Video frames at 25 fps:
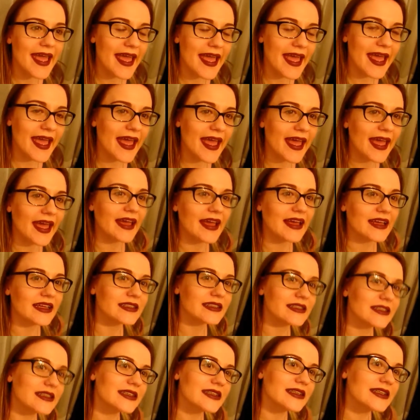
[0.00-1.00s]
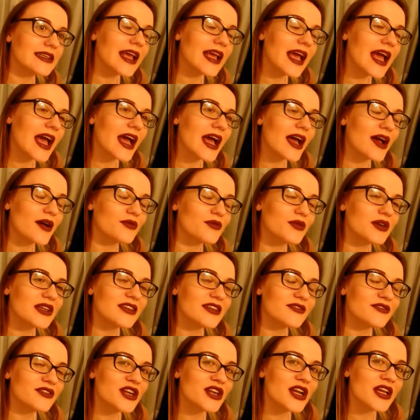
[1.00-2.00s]
And yeah,
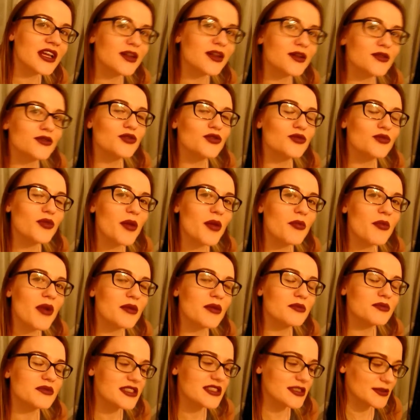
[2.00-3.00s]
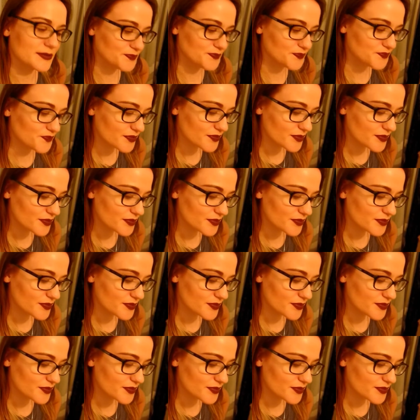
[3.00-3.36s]
whenever I go to my mom's,